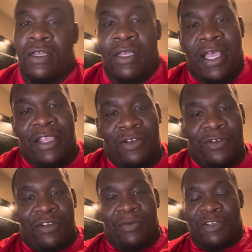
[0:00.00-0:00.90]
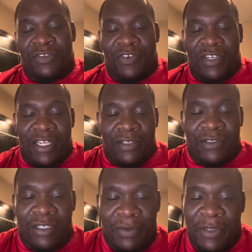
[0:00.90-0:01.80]
Hey, how you doing? I'm Christopher
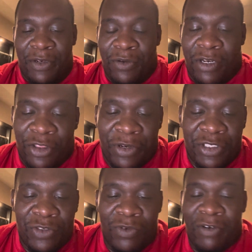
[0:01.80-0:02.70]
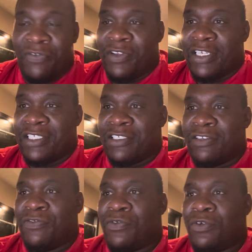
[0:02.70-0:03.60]
Daniels. I'm here doing a 3-2-1
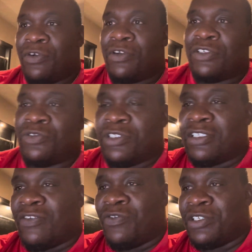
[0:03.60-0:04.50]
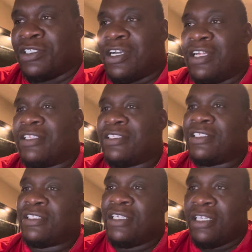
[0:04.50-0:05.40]
reflection for Georgia Southwestern
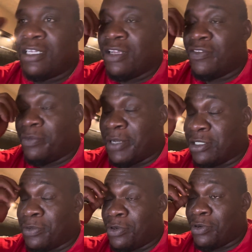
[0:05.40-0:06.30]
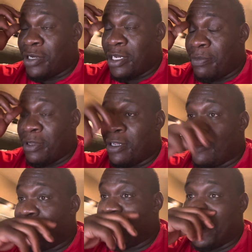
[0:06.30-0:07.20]
College of the master program
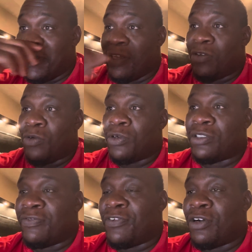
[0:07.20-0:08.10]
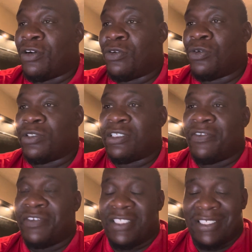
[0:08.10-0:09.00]
of the course, fall course
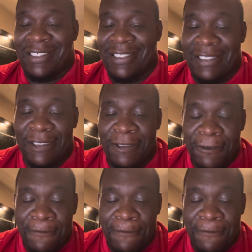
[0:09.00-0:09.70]
7610.